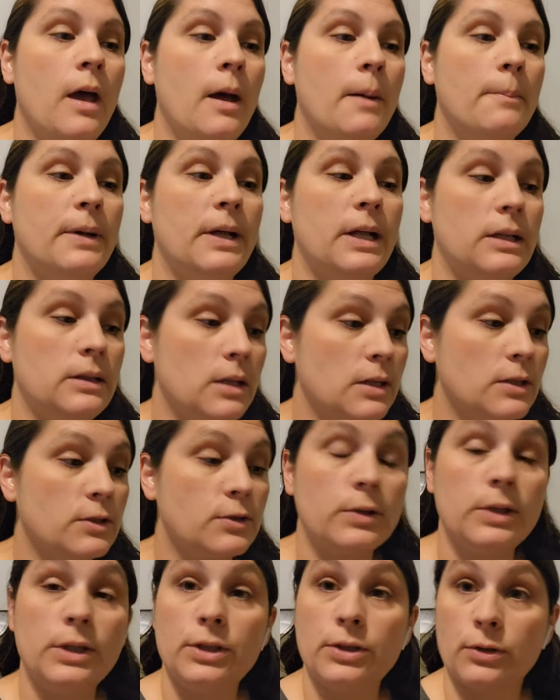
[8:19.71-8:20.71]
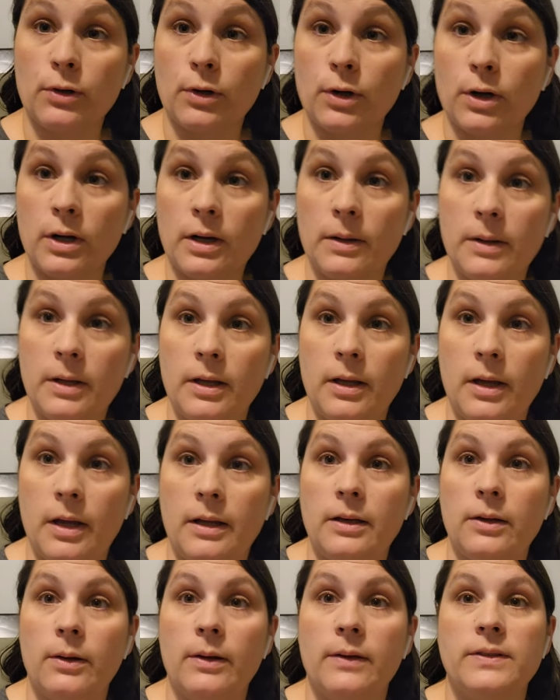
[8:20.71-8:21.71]
But long story short,
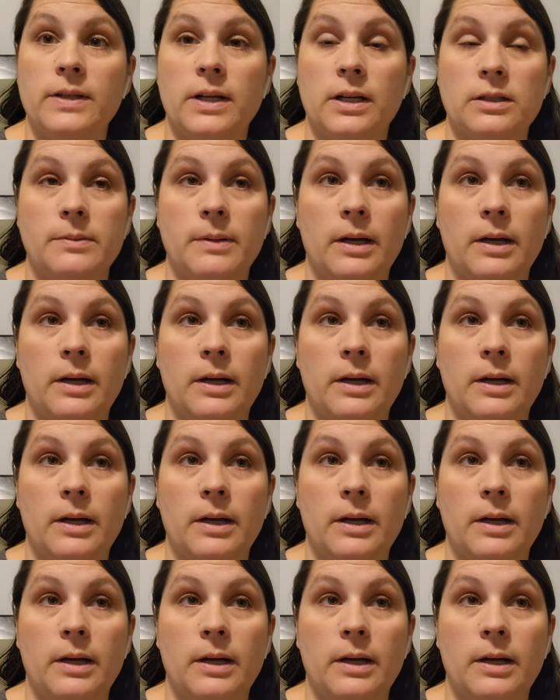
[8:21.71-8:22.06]
I know I've talked